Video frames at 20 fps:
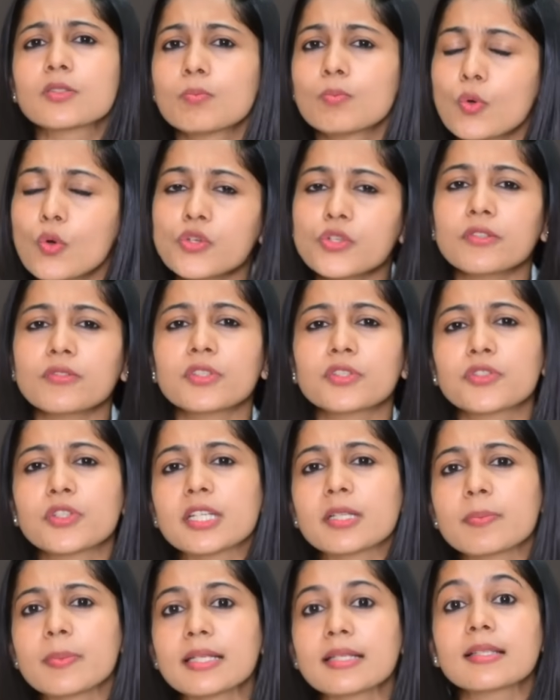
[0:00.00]
Most of the
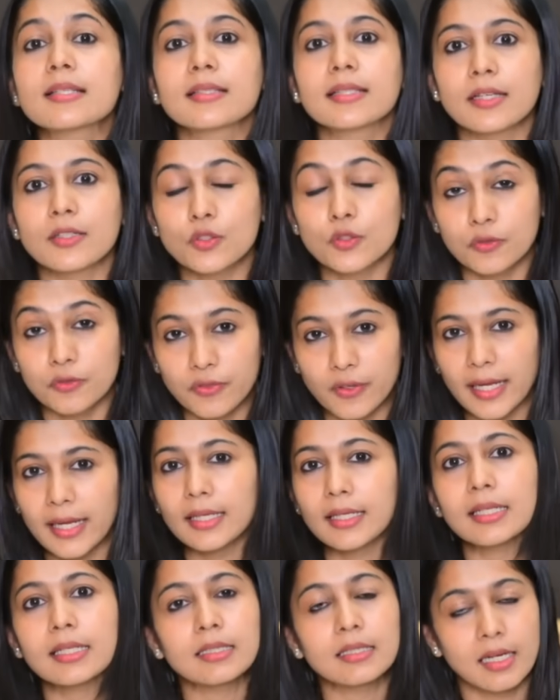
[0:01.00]
treatments tend to
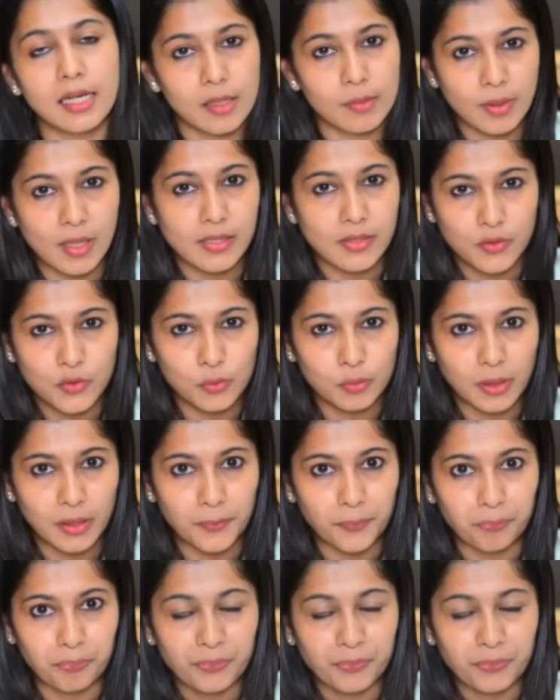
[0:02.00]
fail in glioblastoma.